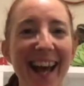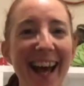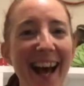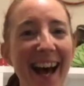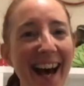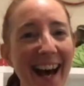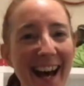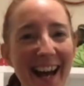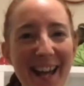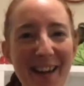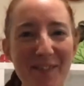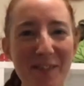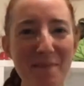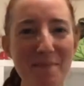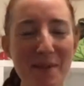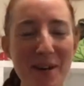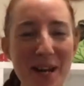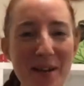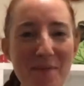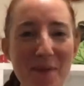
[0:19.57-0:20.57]
Hi
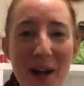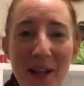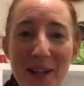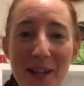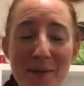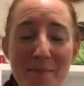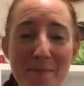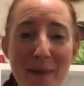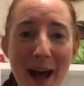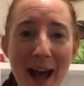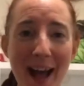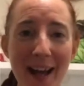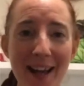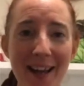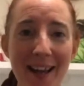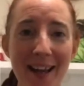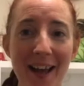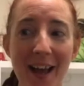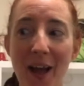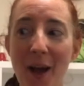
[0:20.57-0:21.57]
everybody, welcome back.
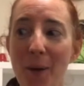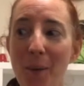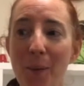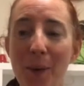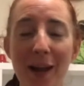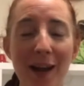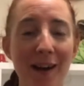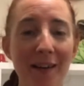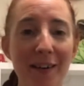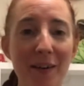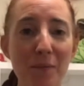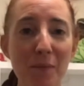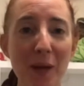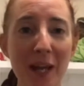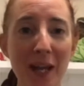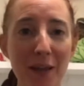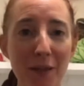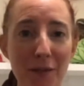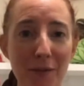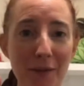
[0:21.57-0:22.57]
We are in
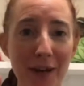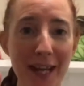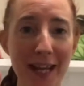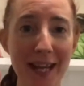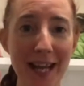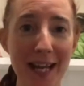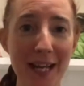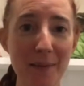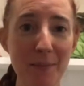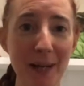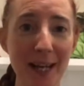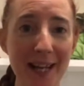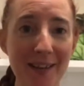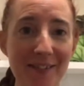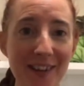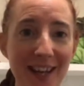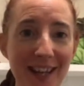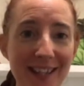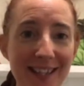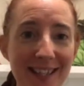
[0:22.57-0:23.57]
week 3, can you
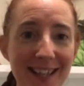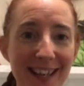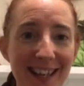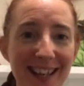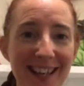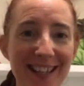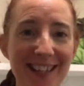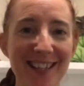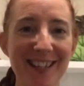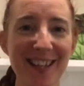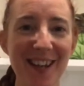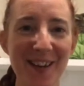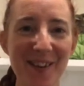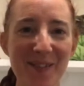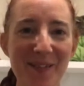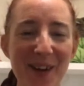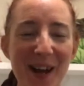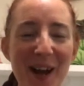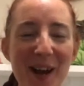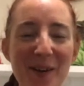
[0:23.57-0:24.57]
believe it? So
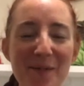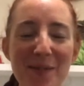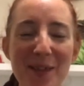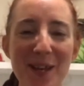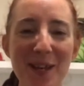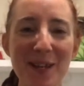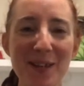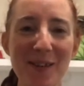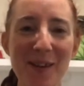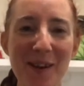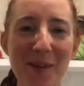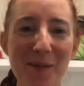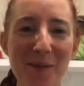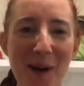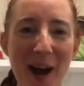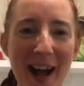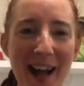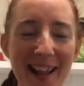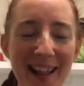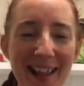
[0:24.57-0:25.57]
we hope that you're doing
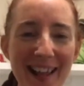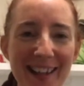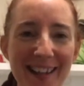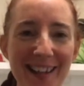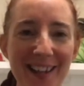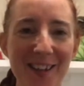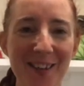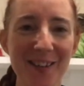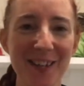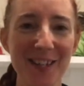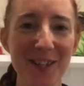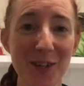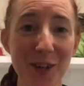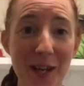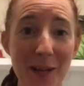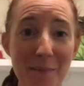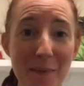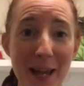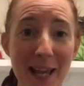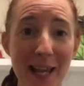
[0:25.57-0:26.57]
well and that you're
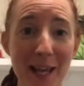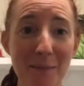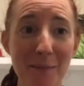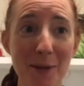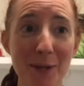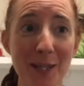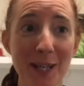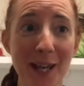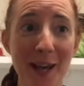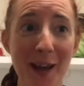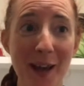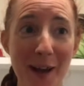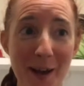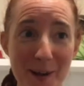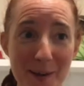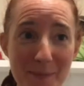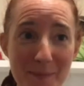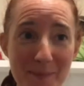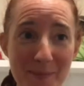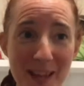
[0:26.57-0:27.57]
enjoying making music at
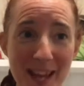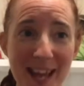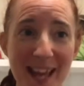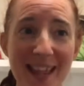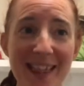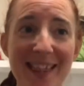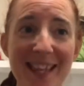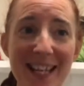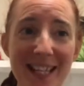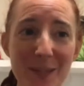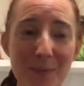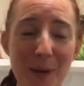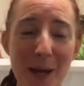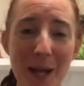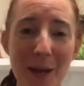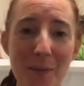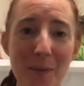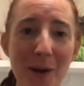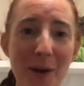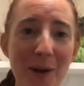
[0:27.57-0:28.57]
home. This
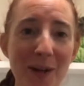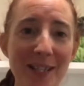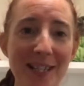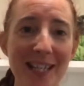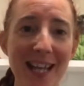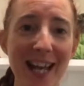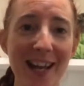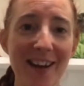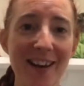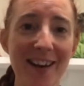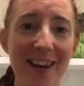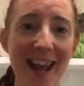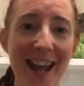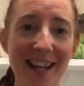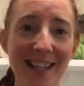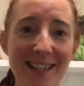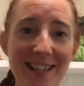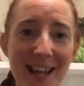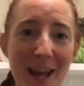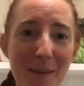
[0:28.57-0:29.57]
week we're going to take our
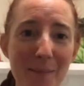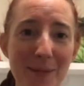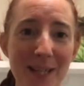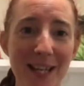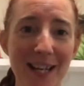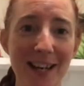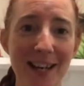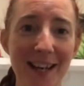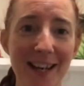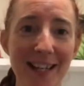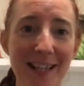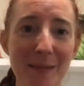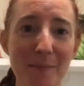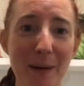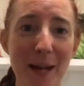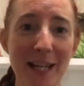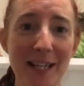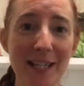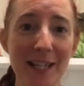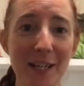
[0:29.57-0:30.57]
next steps in learning to
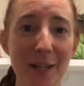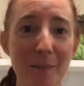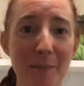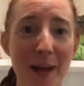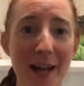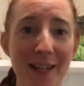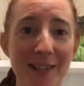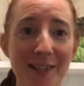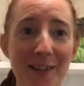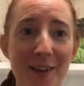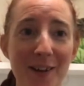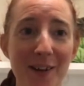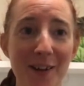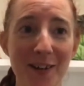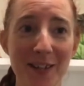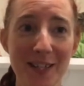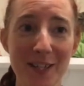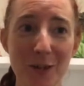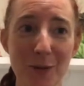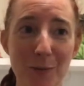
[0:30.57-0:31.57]
play jingle bells on
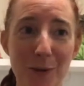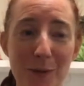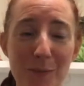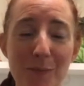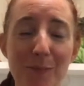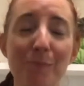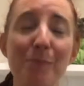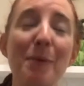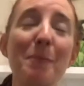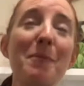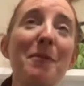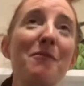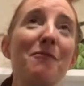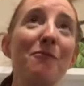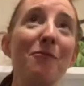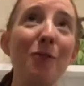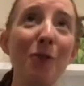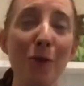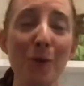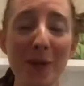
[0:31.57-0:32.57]
our instrument. But
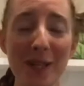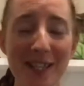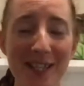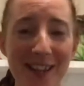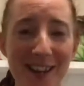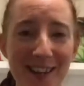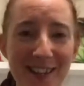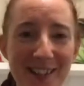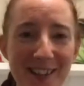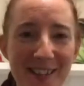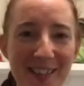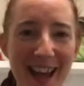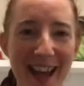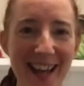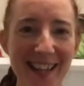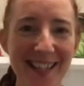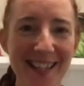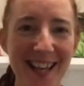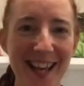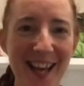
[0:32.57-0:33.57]
before we start on
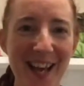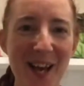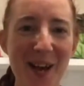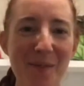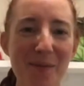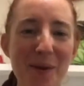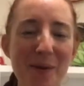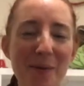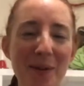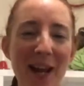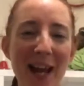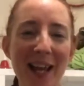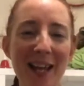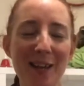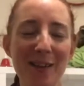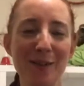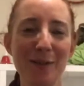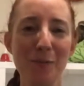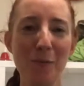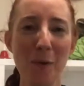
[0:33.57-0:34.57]
that, we would like
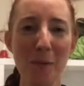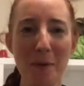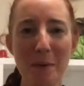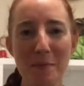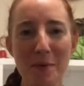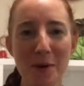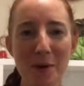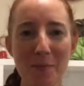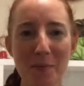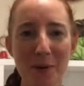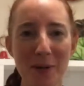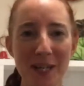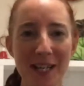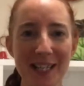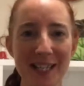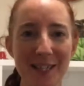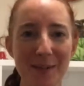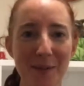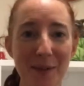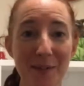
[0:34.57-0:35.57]
you to warm up your
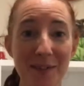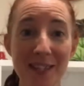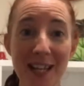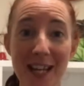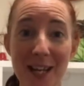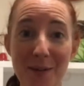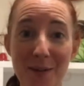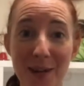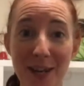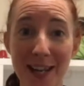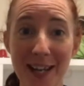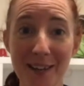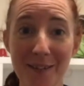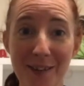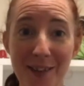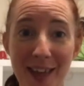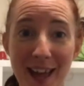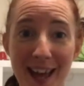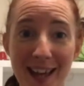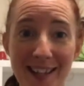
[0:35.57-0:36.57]
body, so we've sent you a link
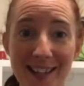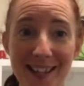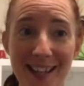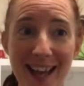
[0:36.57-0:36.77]
for that.